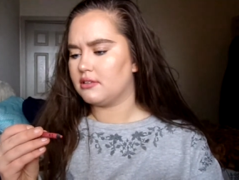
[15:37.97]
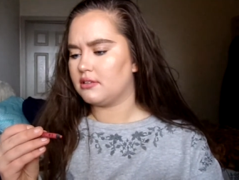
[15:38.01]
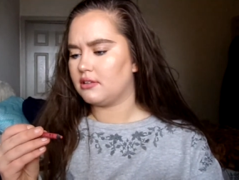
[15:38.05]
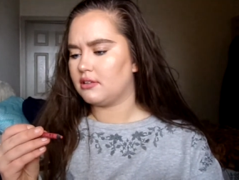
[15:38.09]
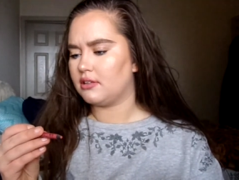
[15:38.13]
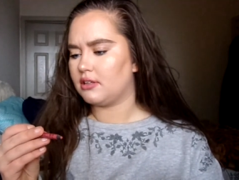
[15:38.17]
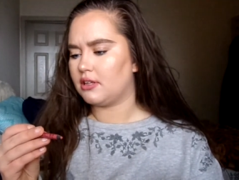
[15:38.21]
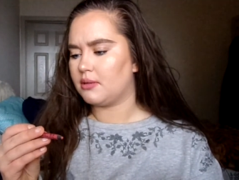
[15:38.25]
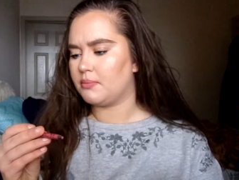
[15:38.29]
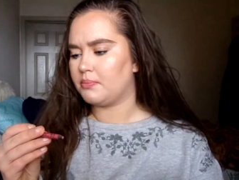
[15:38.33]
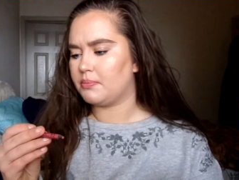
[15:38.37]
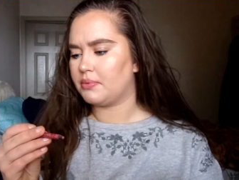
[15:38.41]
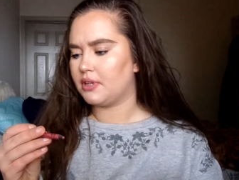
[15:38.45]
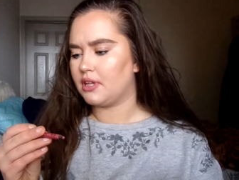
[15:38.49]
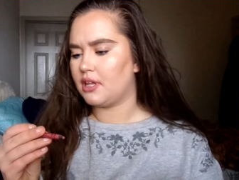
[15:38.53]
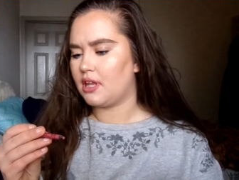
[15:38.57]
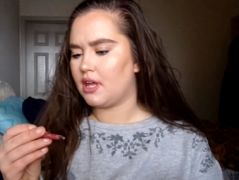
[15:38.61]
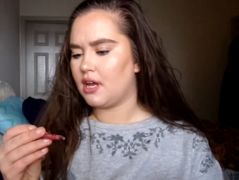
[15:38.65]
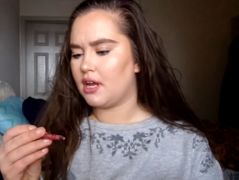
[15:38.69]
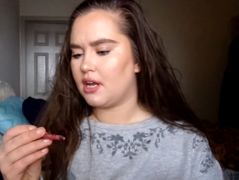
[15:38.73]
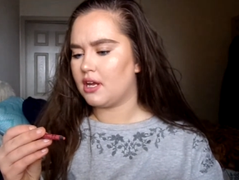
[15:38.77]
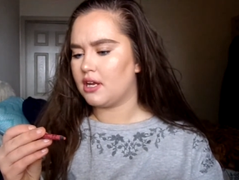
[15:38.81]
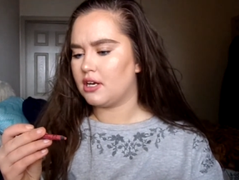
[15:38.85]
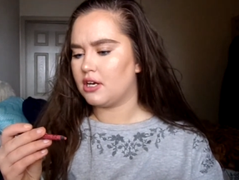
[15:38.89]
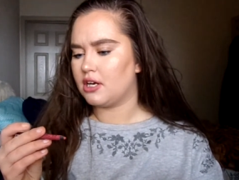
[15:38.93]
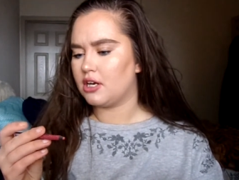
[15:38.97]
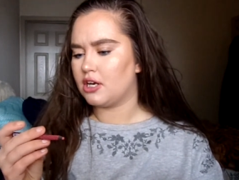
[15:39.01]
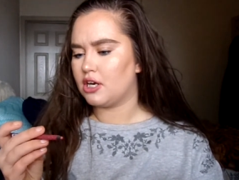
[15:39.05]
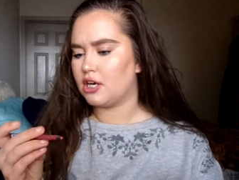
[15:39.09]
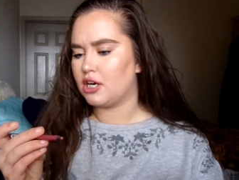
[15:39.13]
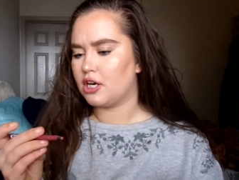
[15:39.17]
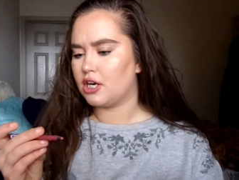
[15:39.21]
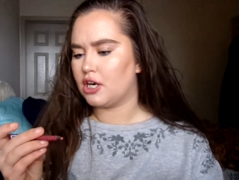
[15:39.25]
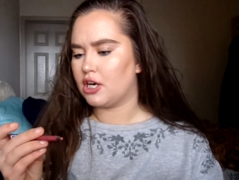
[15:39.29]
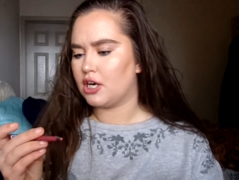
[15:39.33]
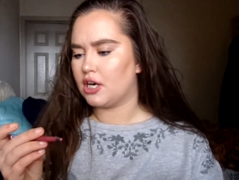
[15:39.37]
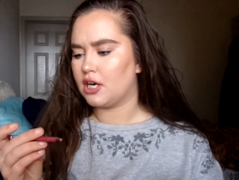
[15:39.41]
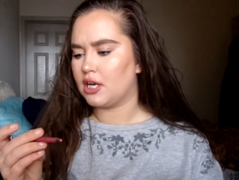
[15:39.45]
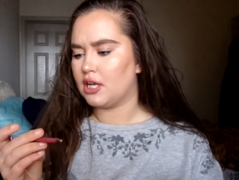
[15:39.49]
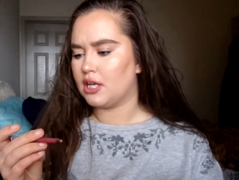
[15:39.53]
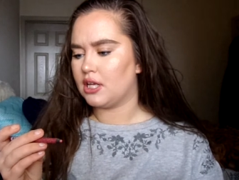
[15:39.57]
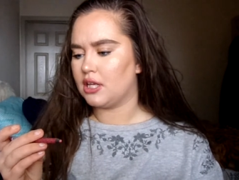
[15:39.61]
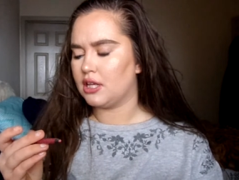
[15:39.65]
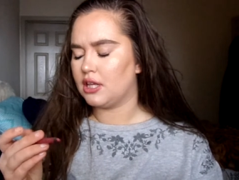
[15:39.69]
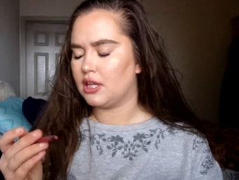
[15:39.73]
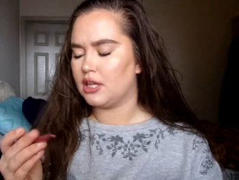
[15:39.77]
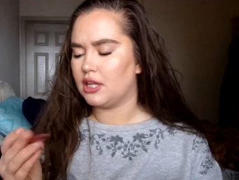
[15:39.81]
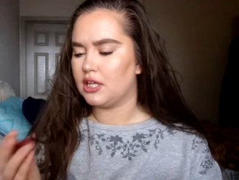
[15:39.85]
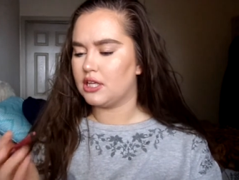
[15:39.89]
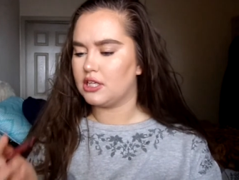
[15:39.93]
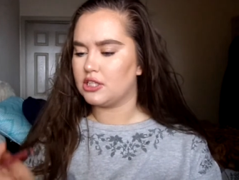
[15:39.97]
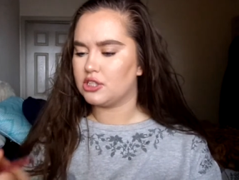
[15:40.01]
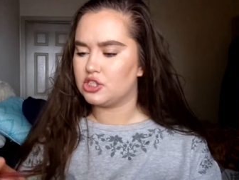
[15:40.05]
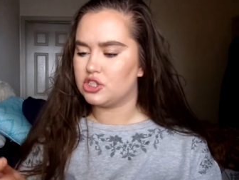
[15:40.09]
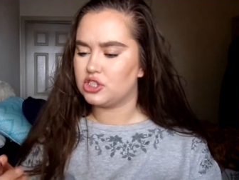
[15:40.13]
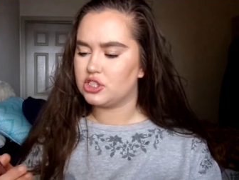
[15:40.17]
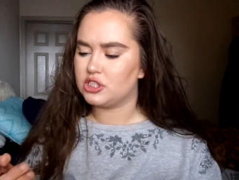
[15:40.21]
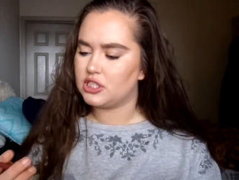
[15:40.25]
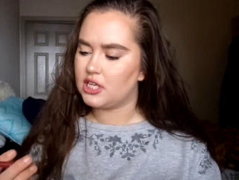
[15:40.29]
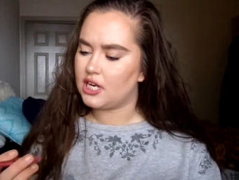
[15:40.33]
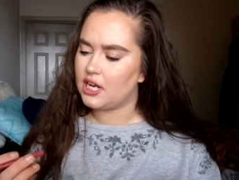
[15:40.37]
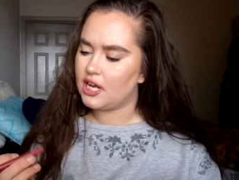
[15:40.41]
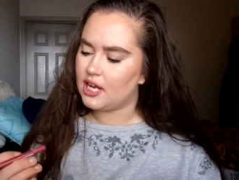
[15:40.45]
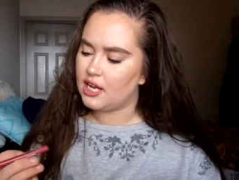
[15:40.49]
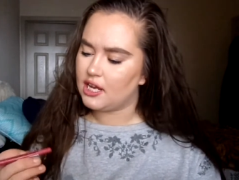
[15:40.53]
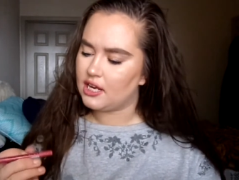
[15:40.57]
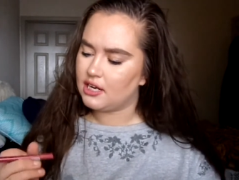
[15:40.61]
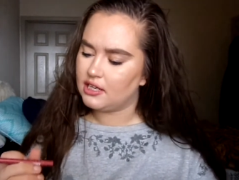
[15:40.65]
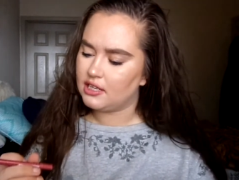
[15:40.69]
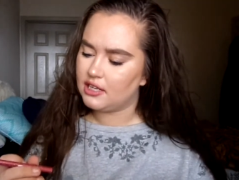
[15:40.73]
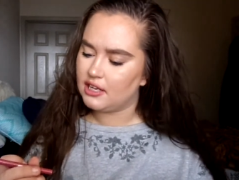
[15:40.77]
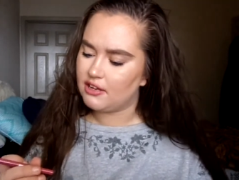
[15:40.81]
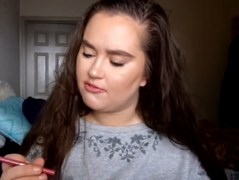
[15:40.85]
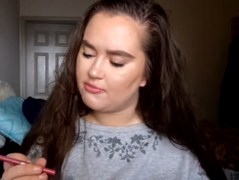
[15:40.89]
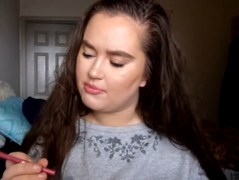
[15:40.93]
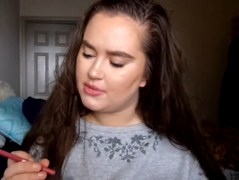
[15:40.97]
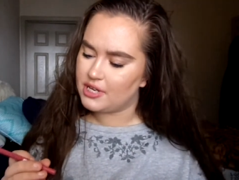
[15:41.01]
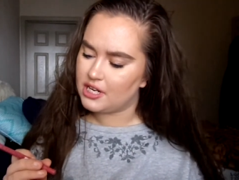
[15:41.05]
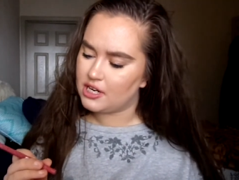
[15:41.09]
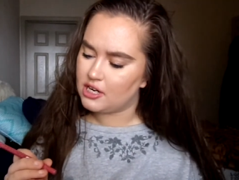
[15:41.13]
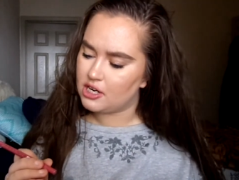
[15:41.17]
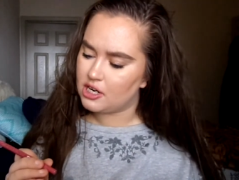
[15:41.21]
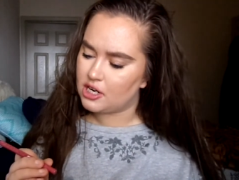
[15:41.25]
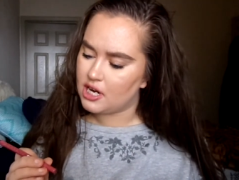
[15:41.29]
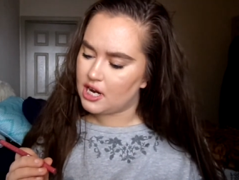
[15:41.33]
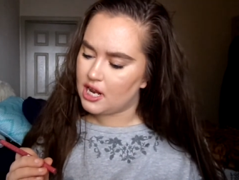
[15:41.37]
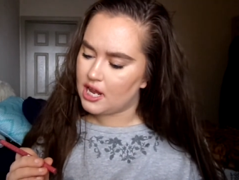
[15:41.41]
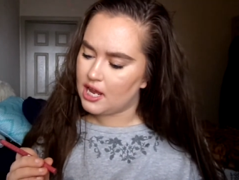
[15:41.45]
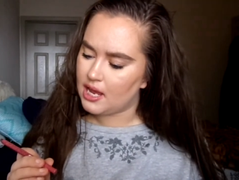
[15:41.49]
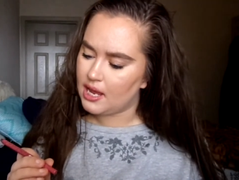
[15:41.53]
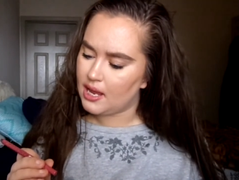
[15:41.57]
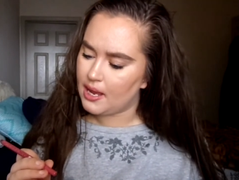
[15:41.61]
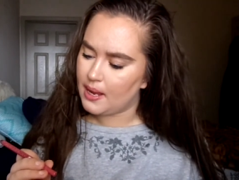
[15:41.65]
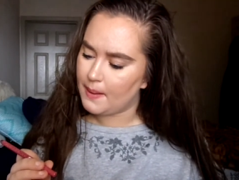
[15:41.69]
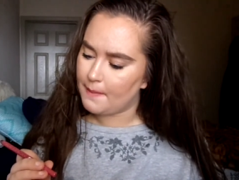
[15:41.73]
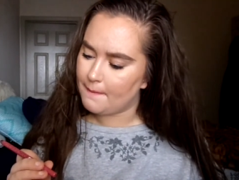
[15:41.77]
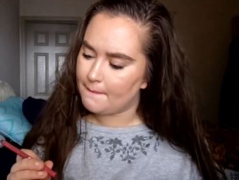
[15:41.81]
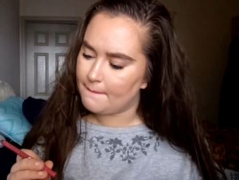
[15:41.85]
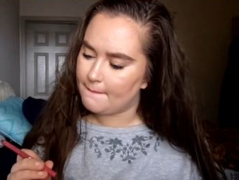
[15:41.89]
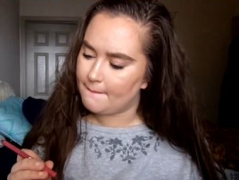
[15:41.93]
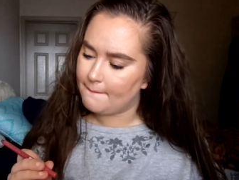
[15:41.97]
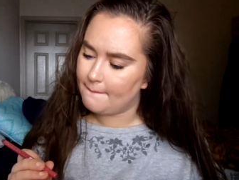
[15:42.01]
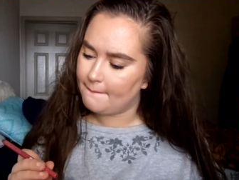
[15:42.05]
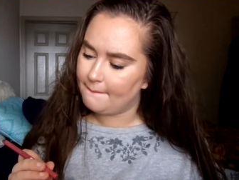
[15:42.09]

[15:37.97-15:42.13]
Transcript: lip liner in the shade Give Me Your Name.